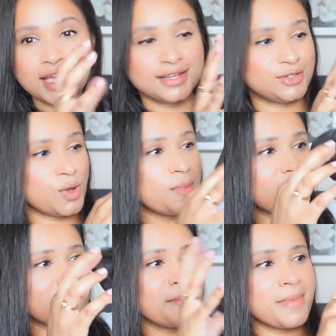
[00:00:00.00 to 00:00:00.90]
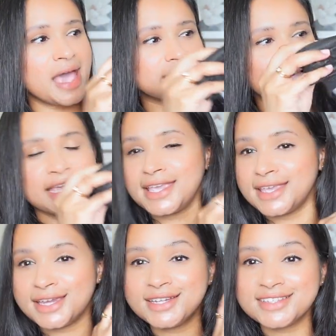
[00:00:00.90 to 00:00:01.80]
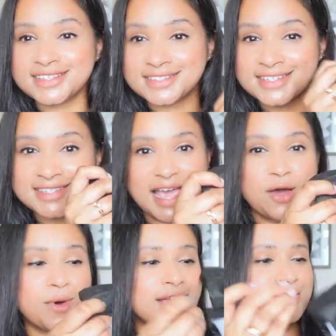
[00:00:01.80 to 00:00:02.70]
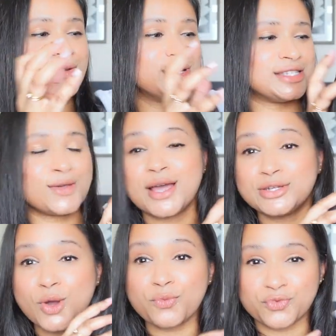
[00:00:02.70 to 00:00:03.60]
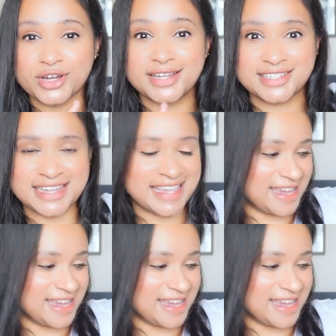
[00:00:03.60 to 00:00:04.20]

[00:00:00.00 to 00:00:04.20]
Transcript: And don't mind my mask hanging here, this is just how I do it, so I don't forget to take